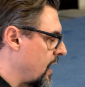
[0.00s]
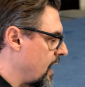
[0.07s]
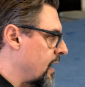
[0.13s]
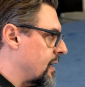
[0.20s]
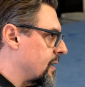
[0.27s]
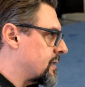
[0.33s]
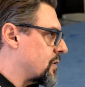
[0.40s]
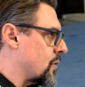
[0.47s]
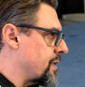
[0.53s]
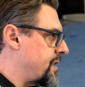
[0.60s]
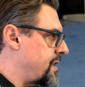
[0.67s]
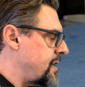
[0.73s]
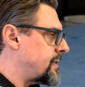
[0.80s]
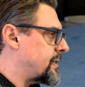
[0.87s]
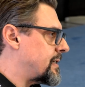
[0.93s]
So
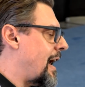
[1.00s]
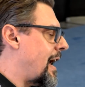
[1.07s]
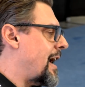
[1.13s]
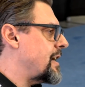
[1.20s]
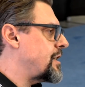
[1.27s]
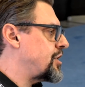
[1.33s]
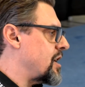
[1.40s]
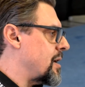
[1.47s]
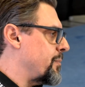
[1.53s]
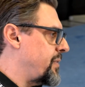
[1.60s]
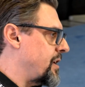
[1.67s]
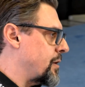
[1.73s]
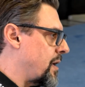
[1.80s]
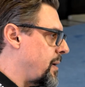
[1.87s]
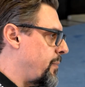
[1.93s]
this
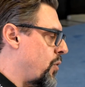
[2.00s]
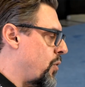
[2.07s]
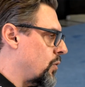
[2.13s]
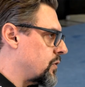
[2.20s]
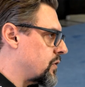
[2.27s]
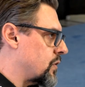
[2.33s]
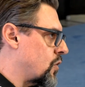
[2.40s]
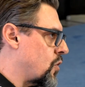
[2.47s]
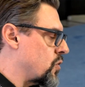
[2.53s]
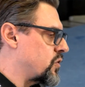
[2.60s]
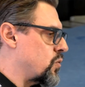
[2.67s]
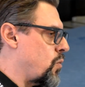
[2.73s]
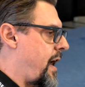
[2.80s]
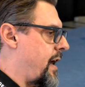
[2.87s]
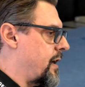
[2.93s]
IGMP report goes
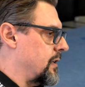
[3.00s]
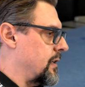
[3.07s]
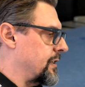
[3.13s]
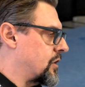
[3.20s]
where?